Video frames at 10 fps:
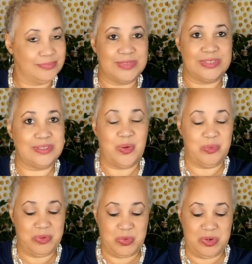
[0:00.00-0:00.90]
Let's hope
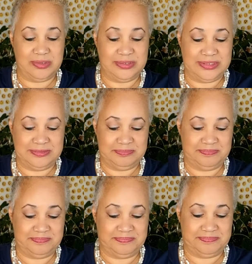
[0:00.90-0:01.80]
it works.
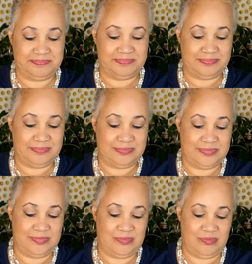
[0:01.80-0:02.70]

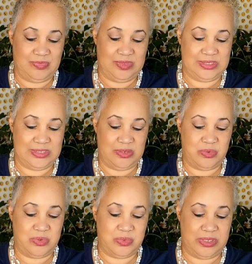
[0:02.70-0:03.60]
See
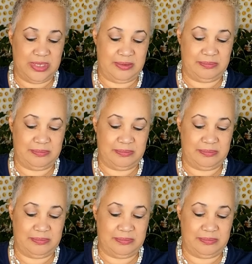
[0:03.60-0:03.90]
what we get.